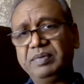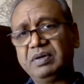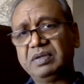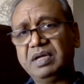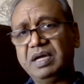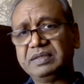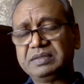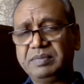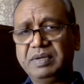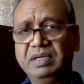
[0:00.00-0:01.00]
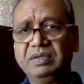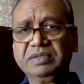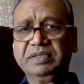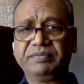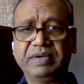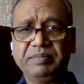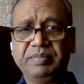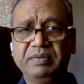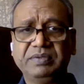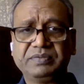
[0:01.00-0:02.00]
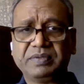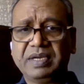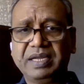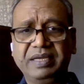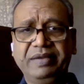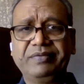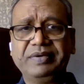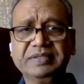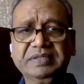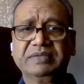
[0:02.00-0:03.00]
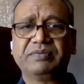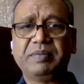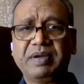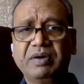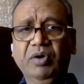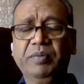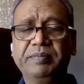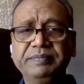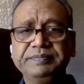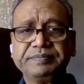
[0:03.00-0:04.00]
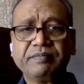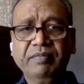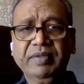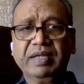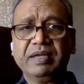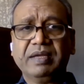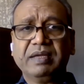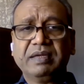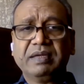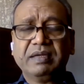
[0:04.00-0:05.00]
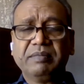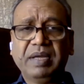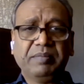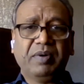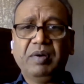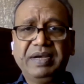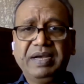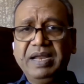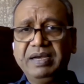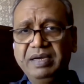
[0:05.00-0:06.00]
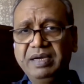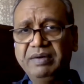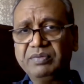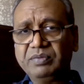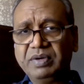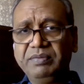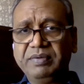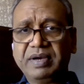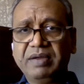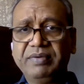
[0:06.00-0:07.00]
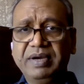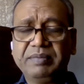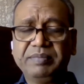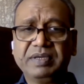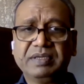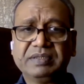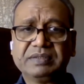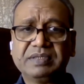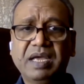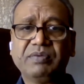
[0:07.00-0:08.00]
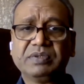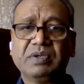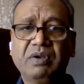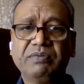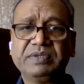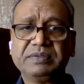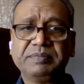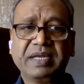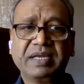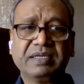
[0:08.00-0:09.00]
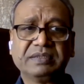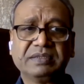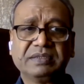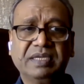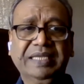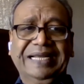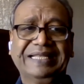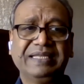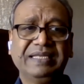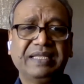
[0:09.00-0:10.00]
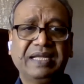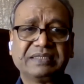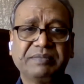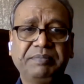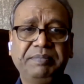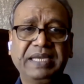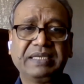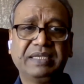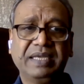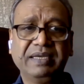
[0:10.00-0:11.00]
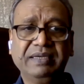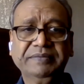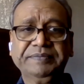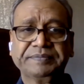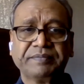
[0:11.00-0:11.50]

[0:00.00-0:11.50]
temple or the Arya Samaj or Shiv temple, which were like equidistant from our home, my mom and dad didn't have to worry where I went because I was always with my cousins. And I think that's a big thing